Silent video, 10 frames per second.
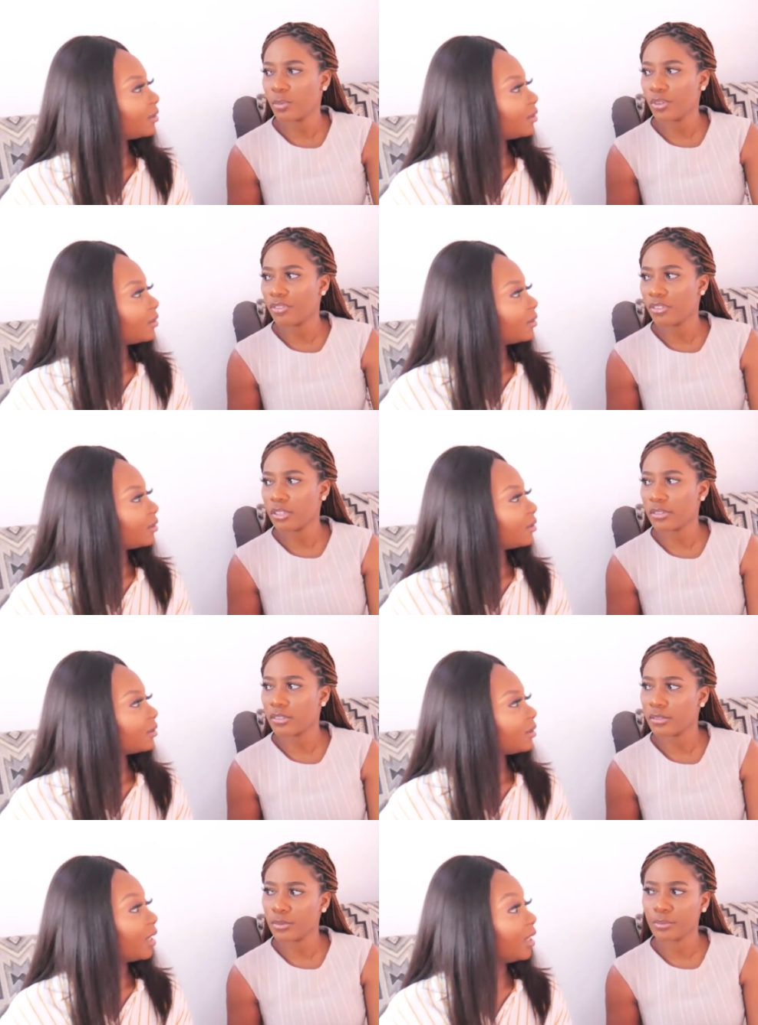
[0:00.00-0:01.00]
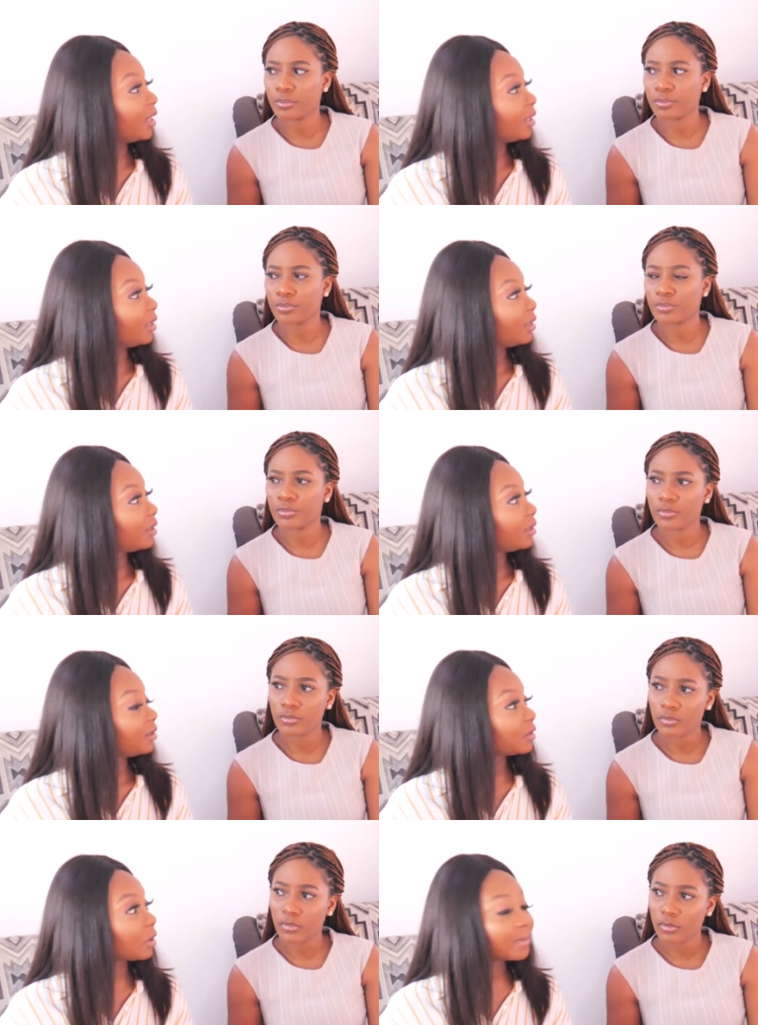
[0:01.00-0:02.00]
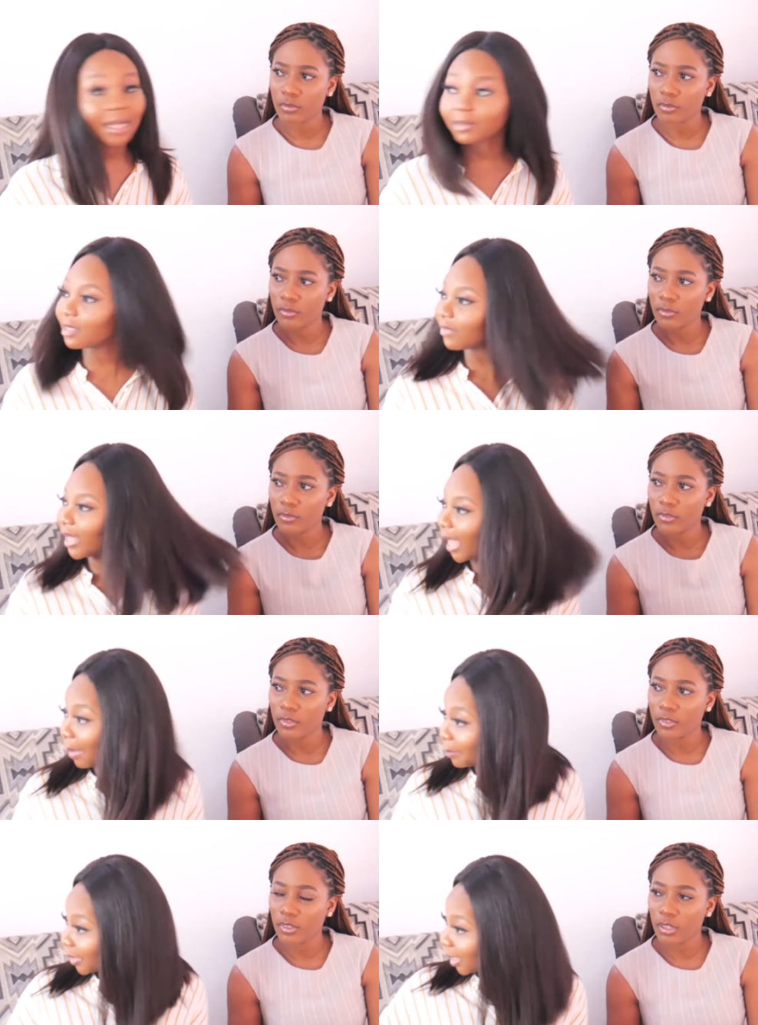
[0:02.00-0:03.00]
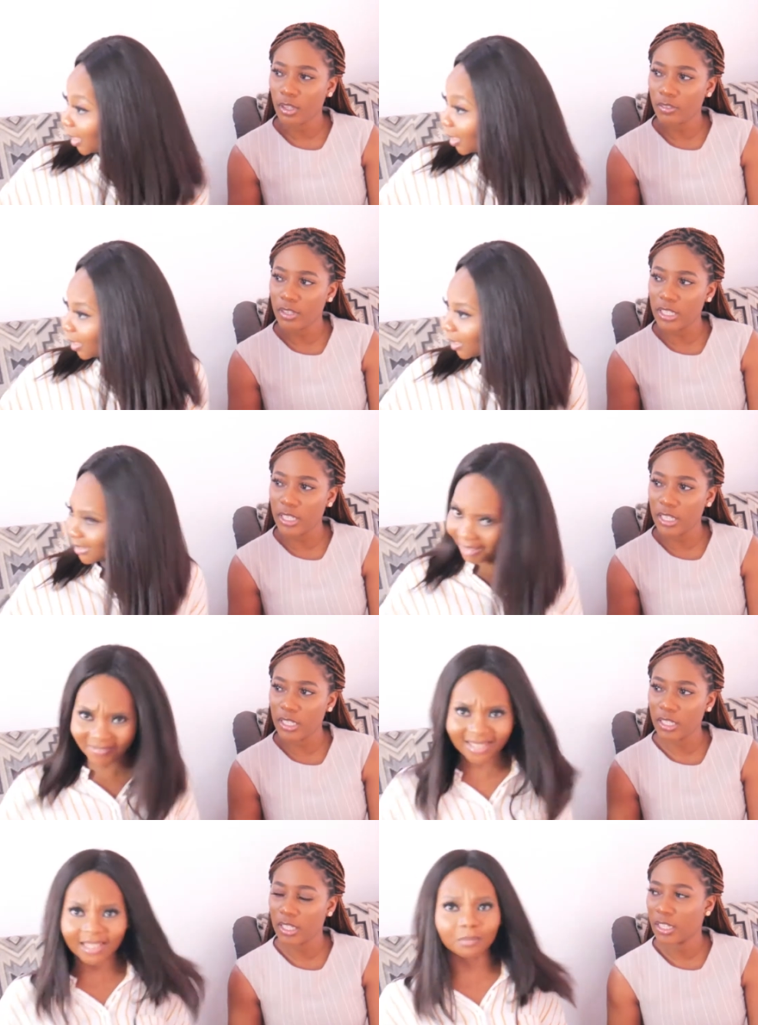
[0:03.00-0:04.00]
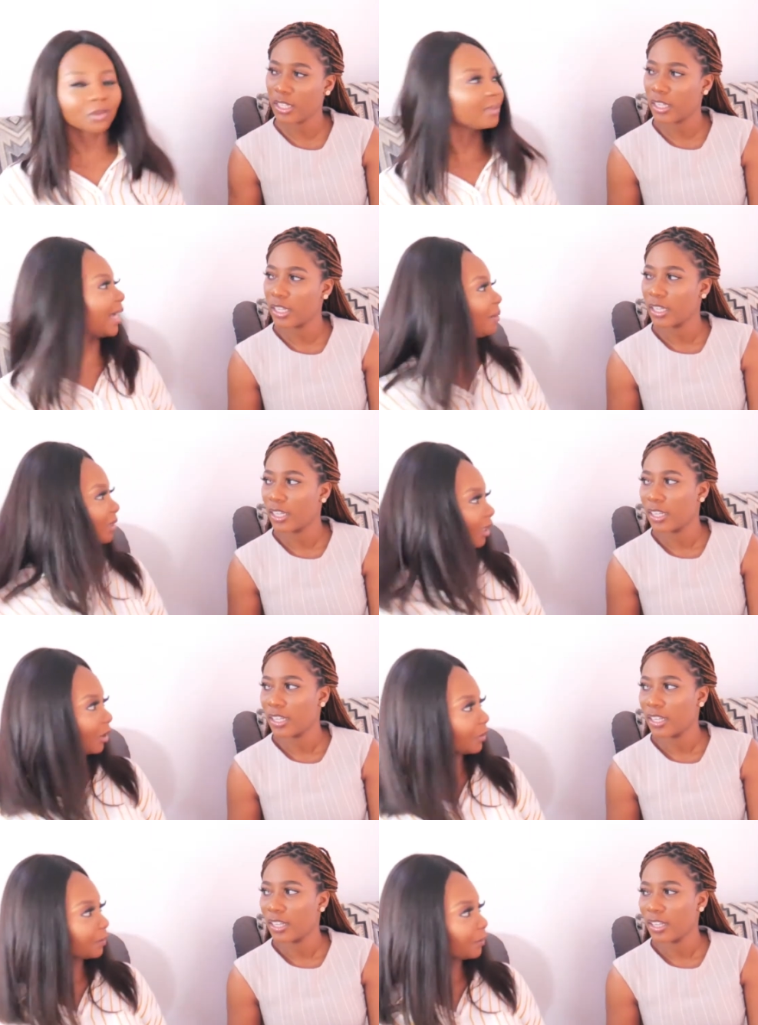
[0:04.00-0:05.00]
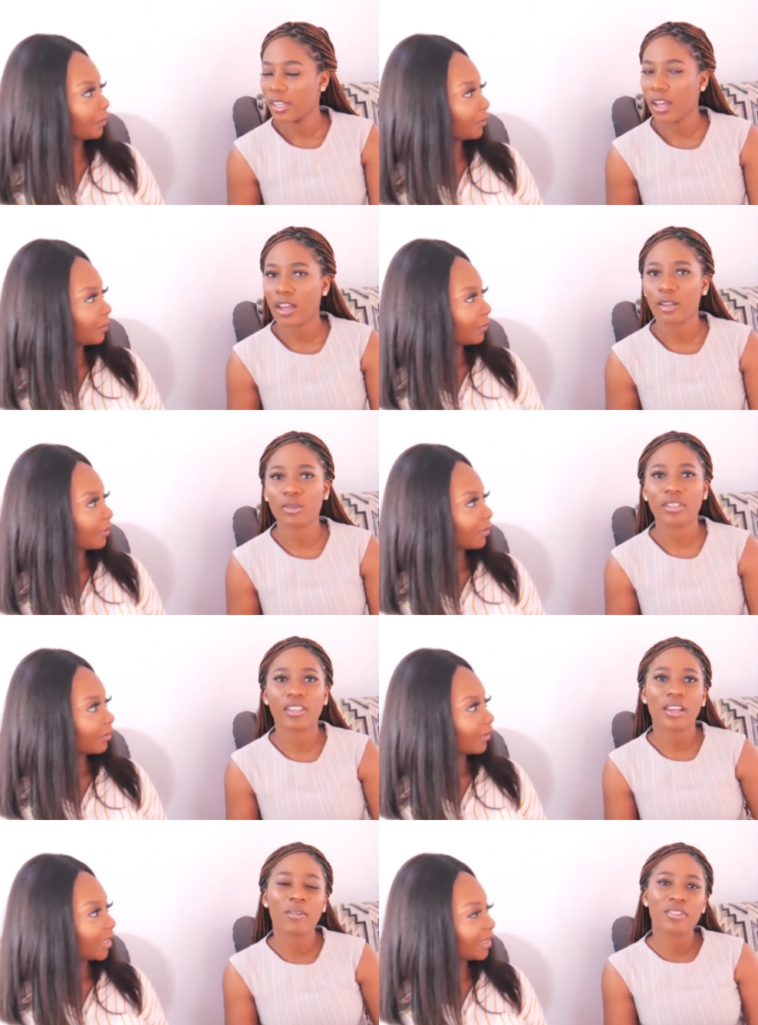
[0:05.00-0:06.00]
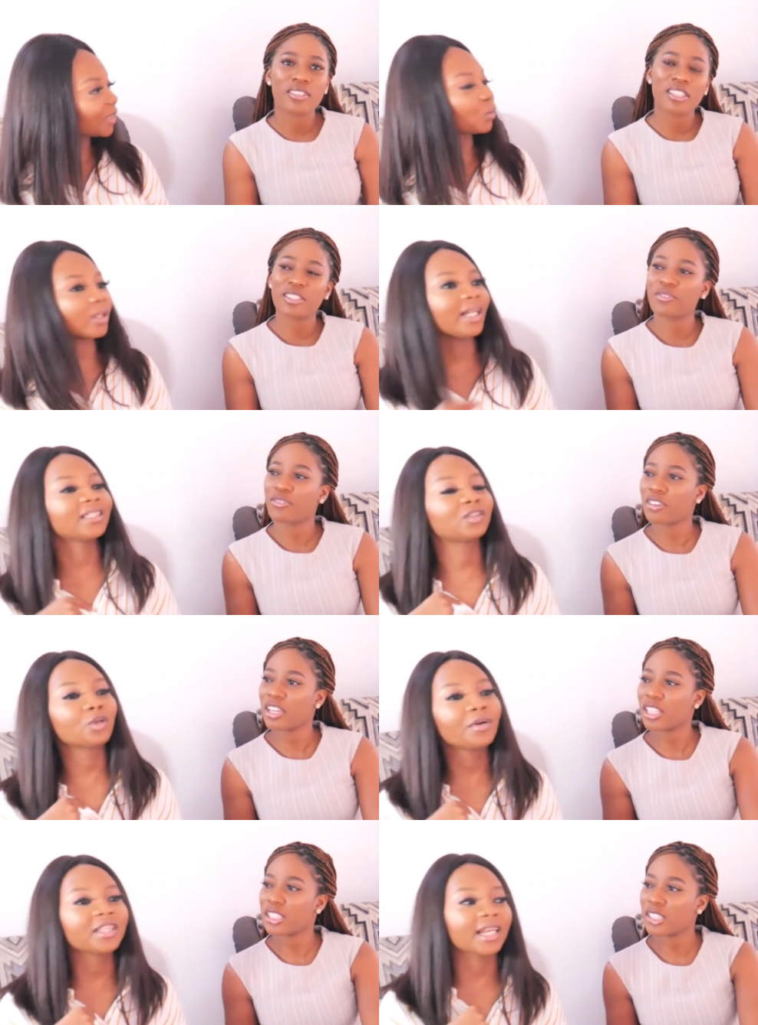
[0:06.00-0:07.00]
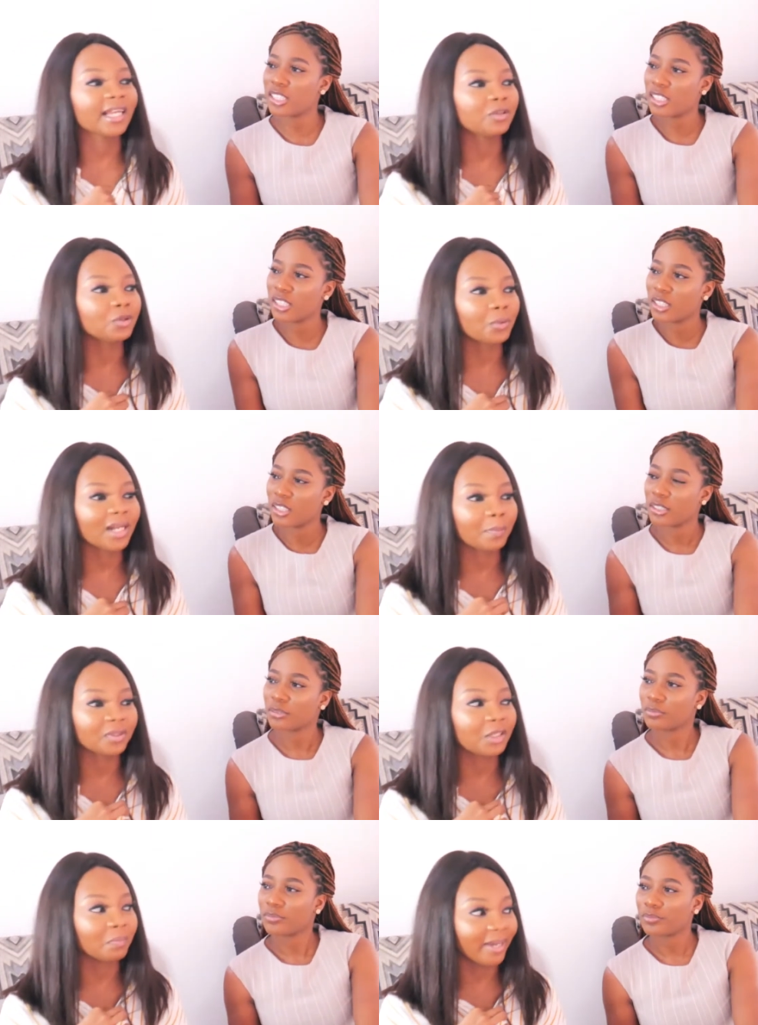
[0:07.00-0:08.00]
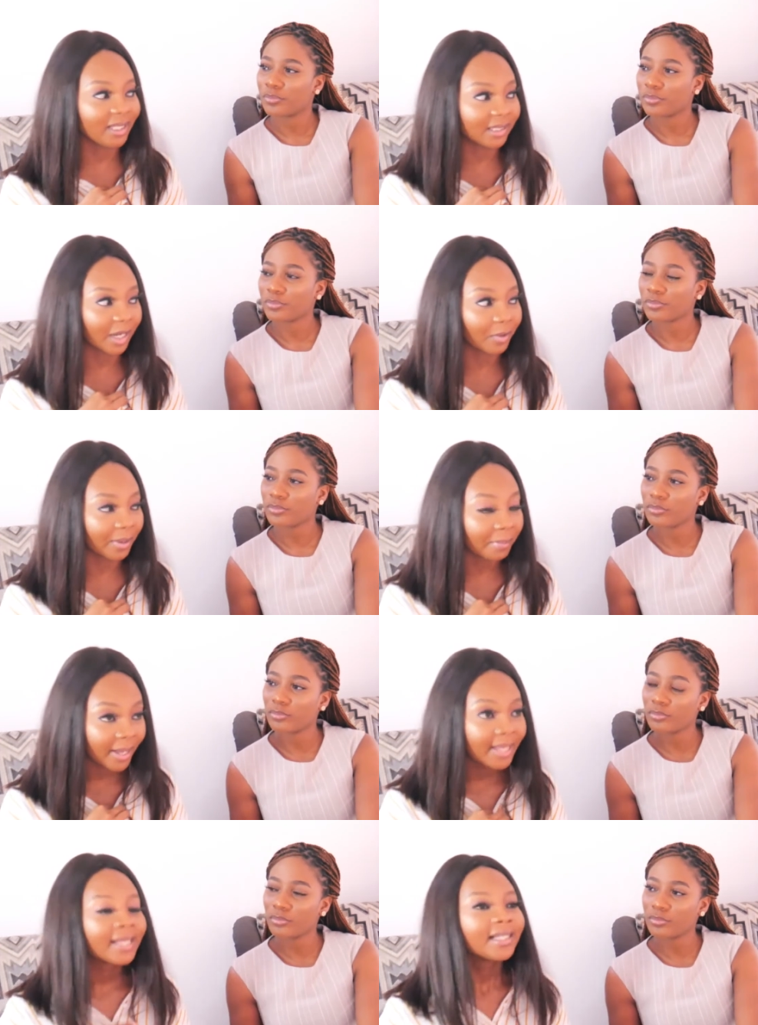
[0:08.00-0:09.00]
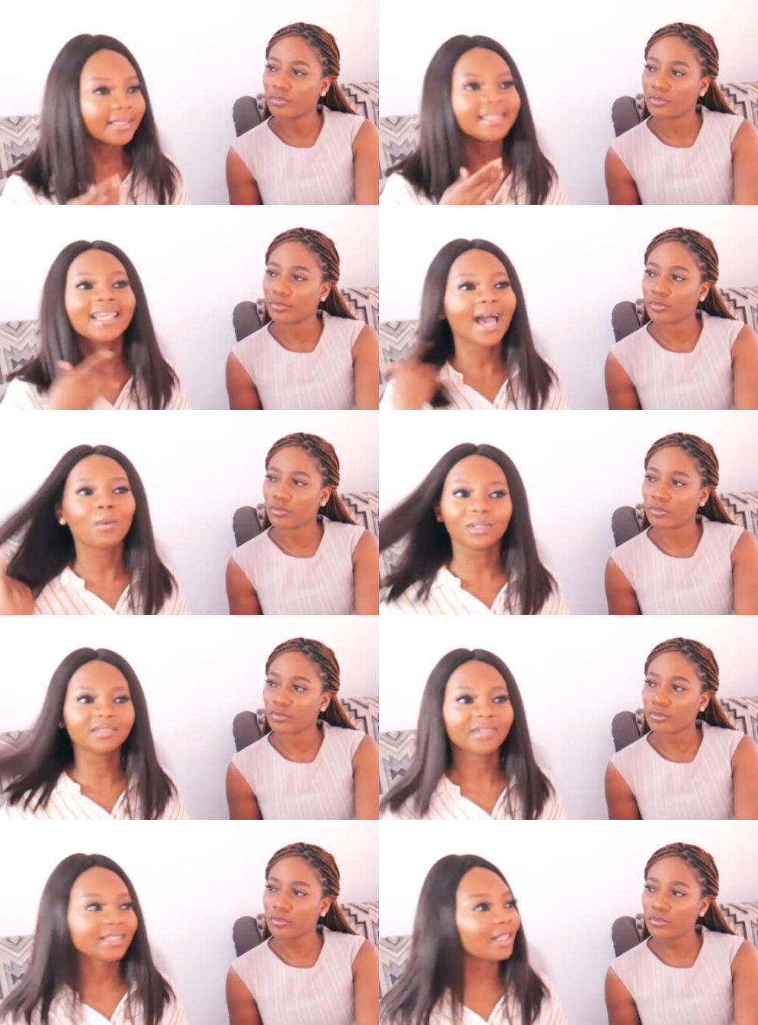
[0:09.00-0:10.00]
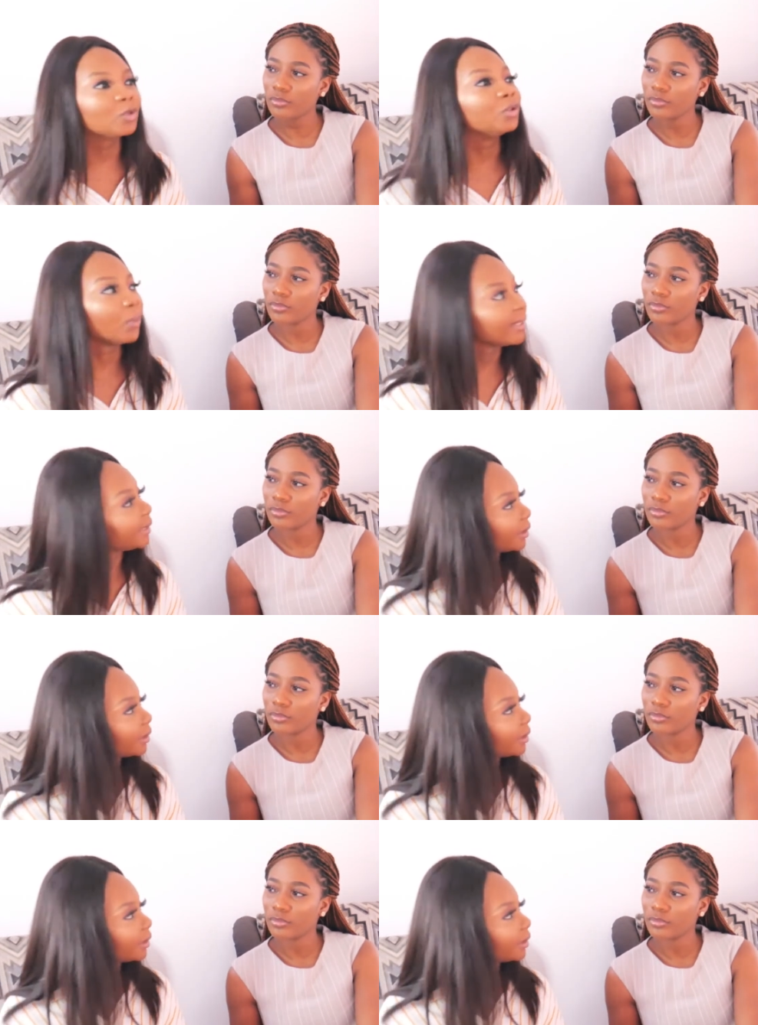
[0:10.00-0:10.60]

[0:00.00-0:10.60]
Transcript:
Speaker 1: boyfriends.
Speaker 2: Sometimes they invite them. Sometimes they invite they invite them sometimes now.
Speaker 1: Okay, that one.
Speaker 2: This one, that the story that I know, the one I posted on my Instagram. The guy was invited to the wedding.